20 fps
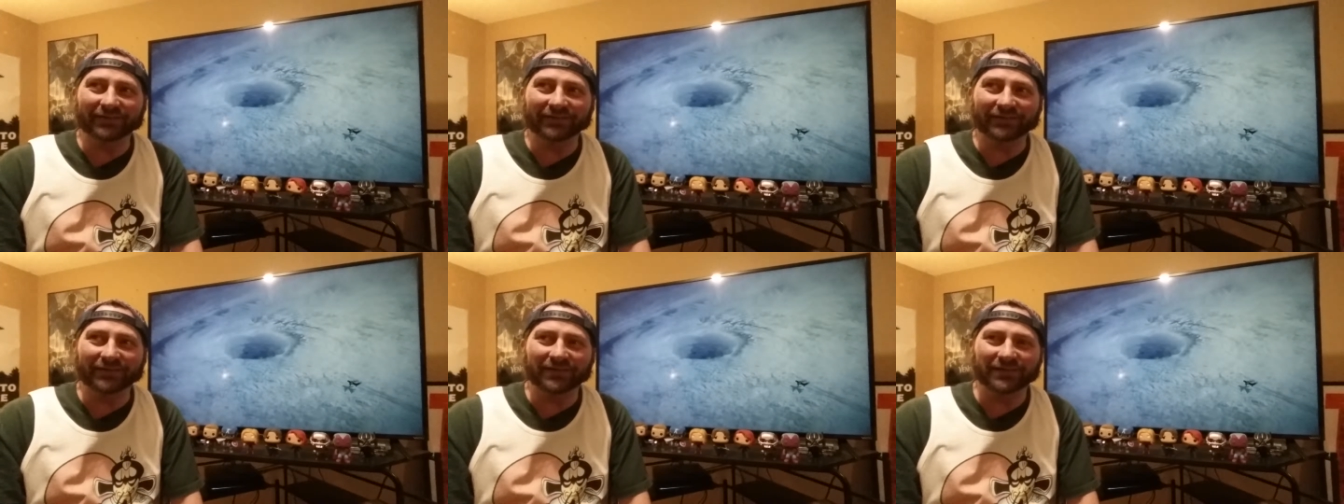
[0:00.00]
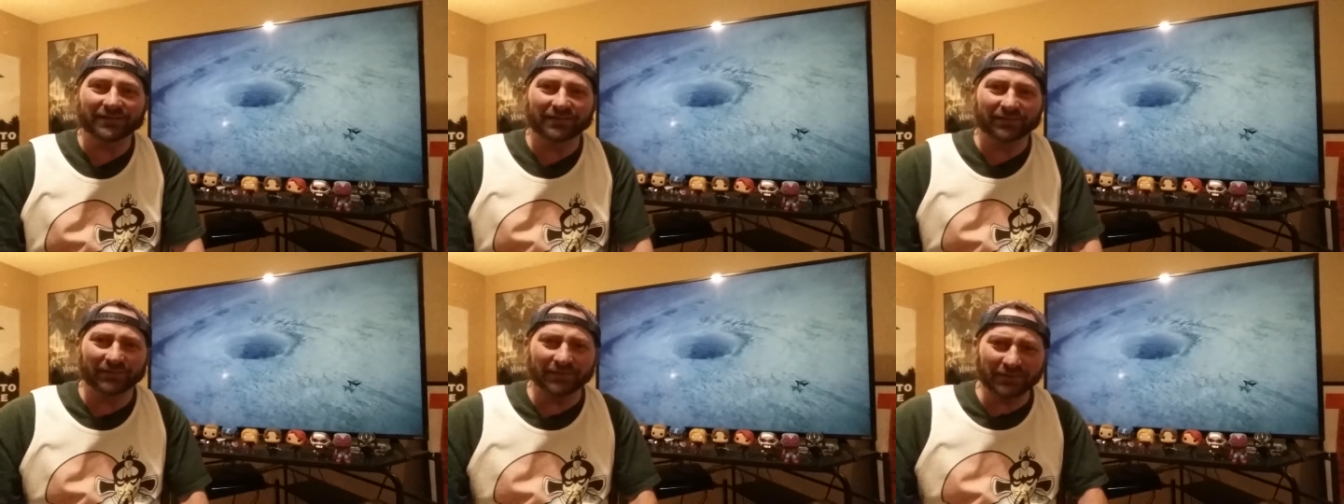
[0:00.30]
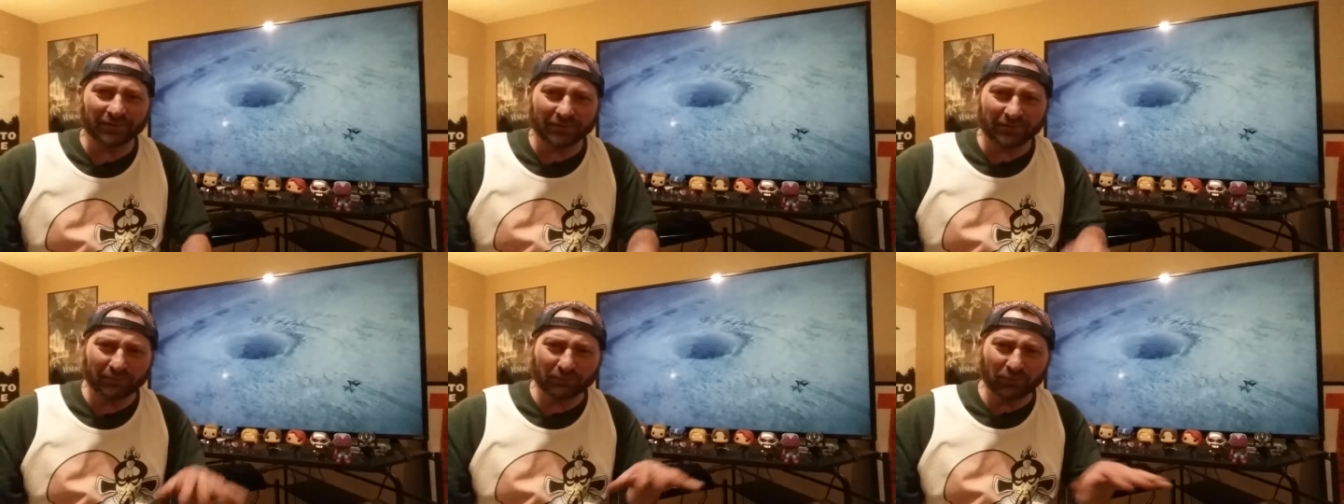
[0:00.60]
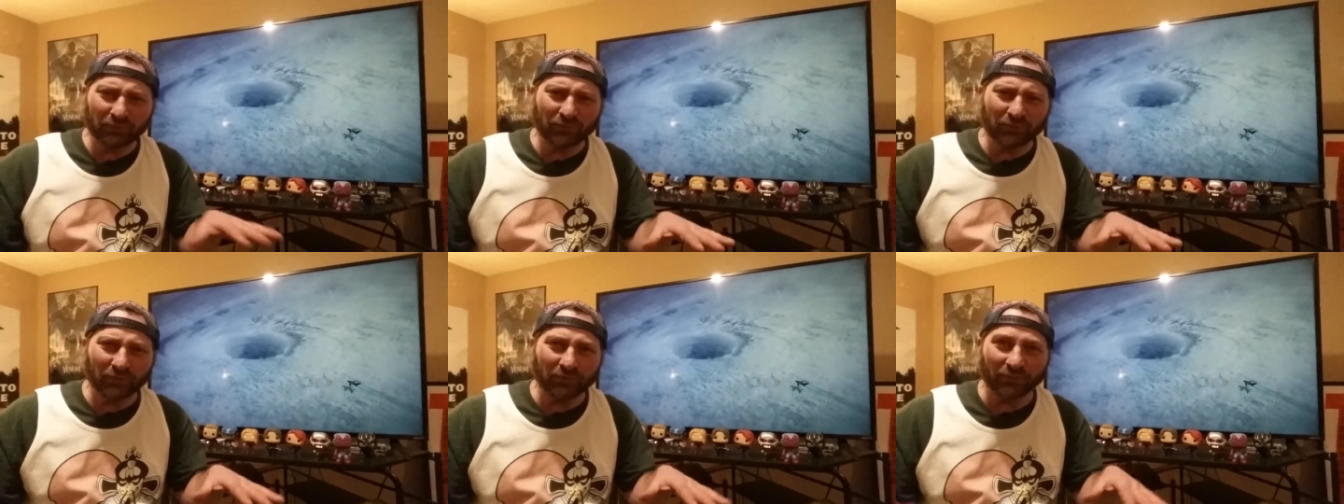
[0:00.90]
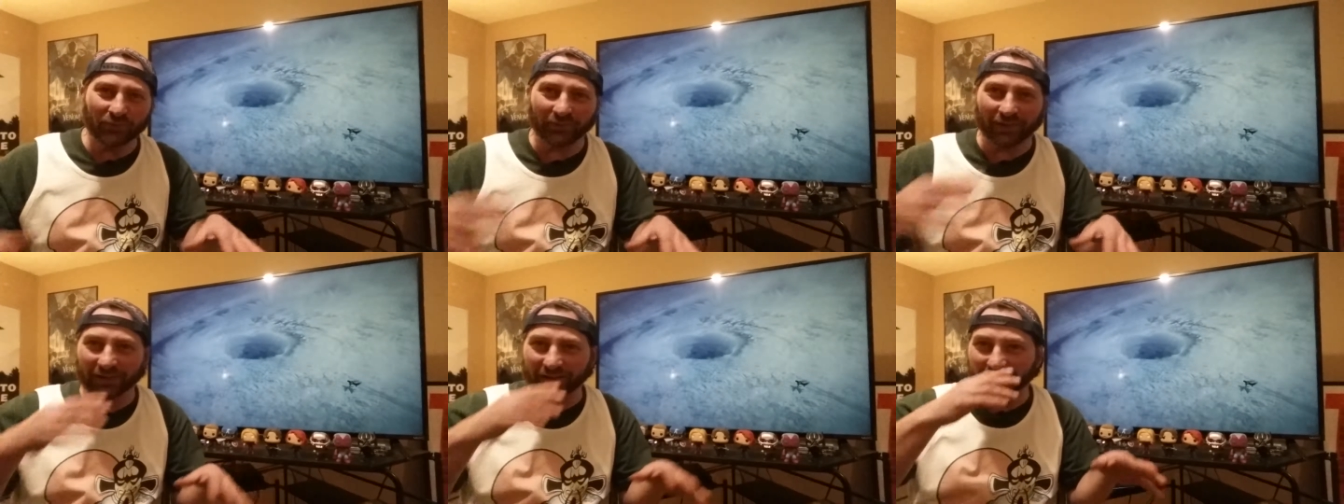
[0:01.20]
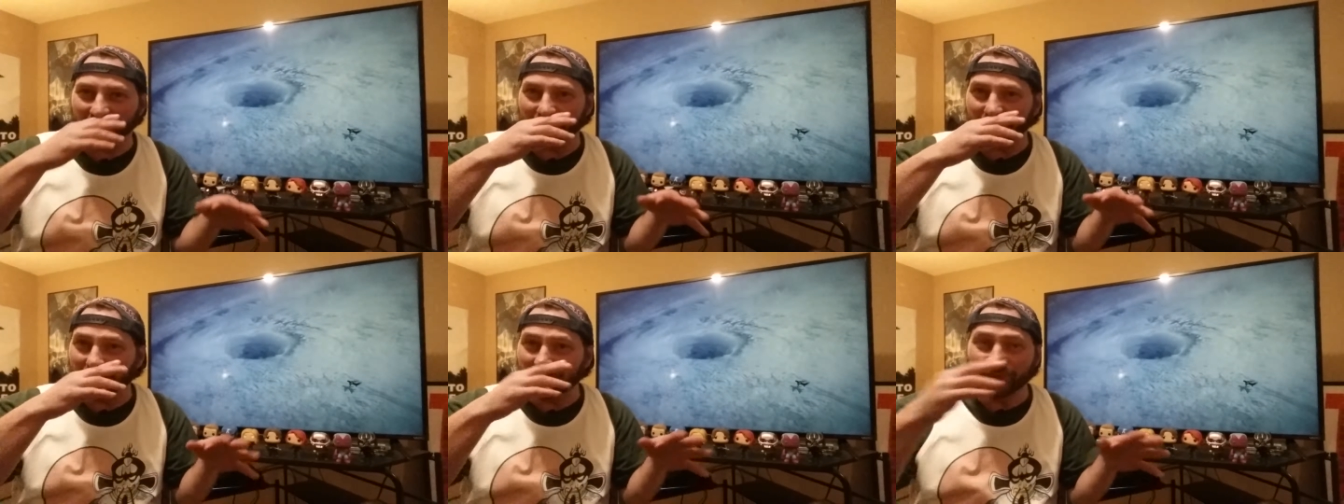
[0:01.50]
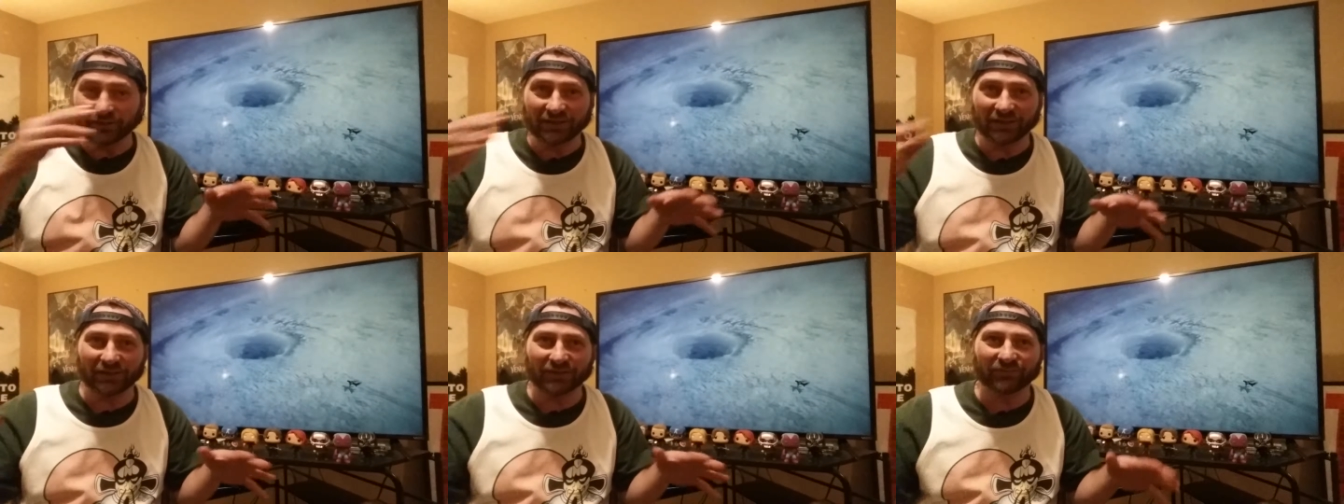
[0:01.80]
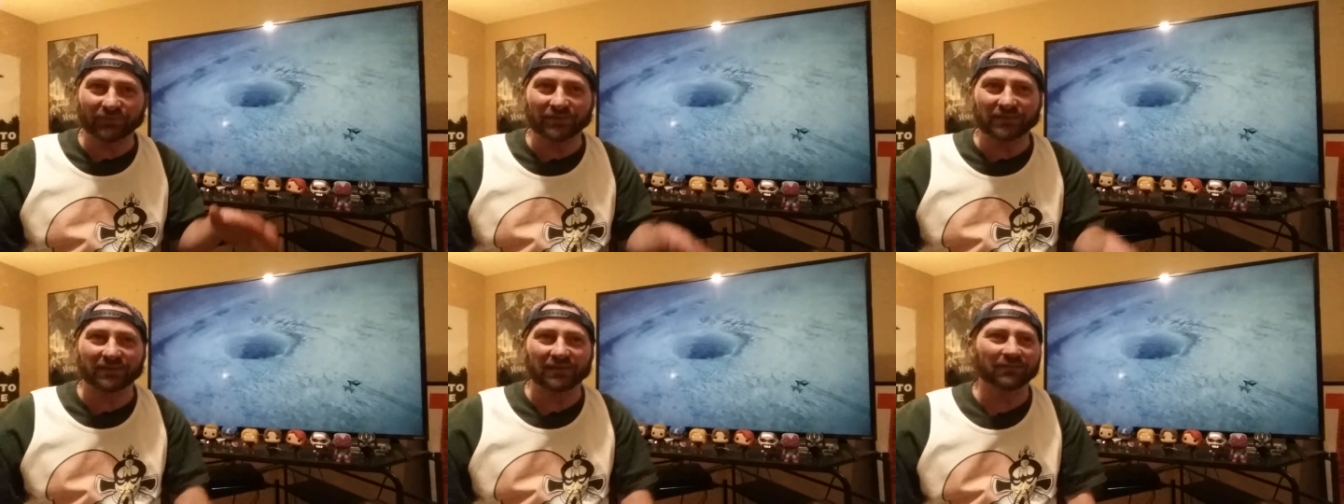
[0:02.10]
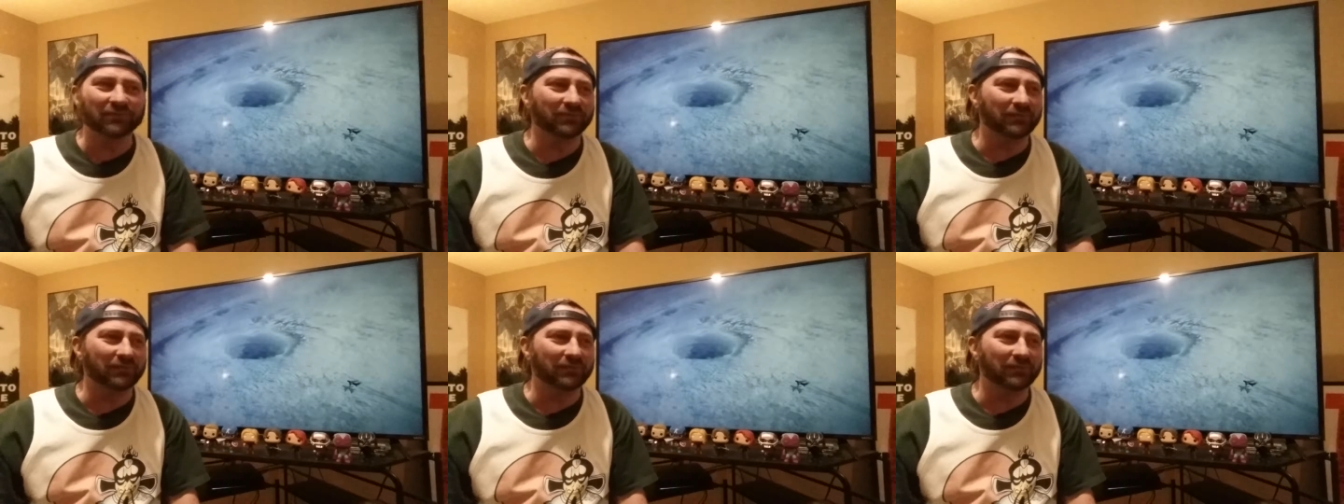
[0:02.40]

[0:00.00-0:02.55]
because they're in this pool and the pool starts freezing up.